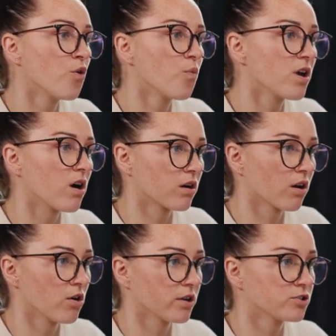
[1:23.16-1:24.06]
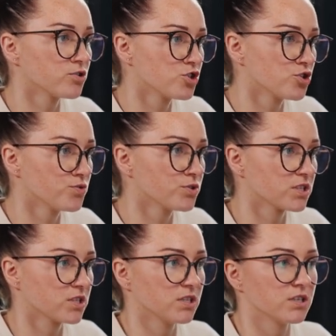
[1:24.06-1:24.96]
We are going to choose
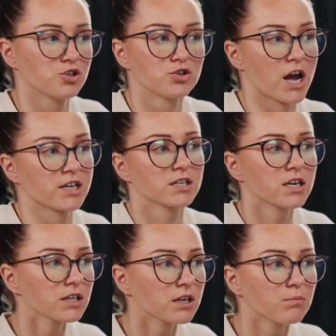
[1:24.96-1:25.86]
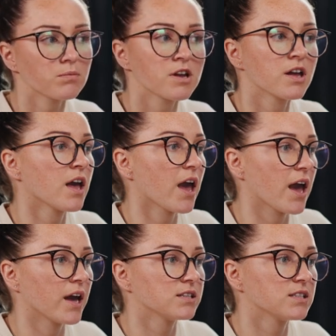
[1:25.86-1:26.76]
the United Kingdom,
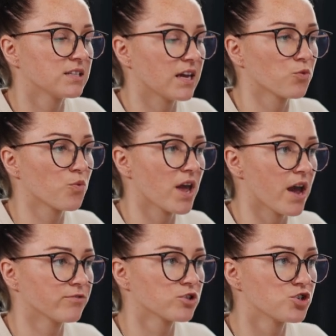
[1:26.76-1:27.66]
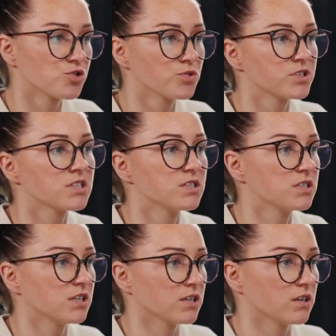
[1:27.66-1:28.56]
and then we have to choose
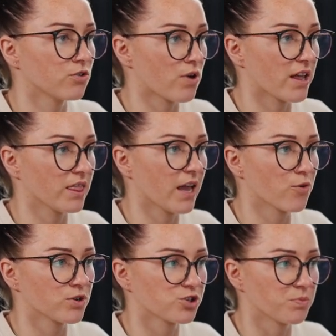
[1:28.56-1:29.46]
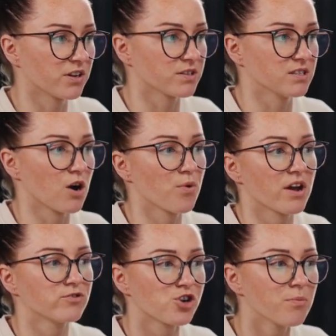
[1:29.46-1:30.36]
the right language because now we
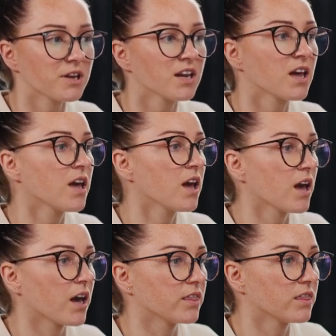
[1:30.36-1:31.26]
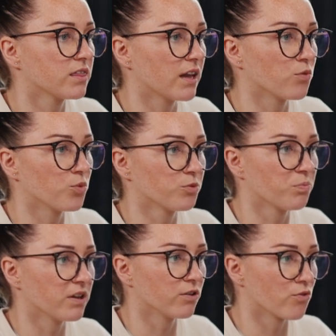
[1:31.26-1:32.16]
have German and that would
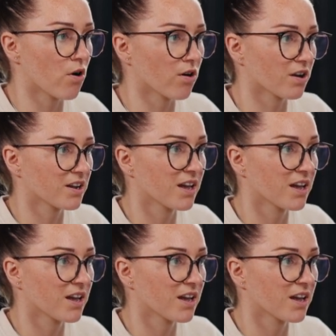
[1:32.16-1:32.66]
be wrong.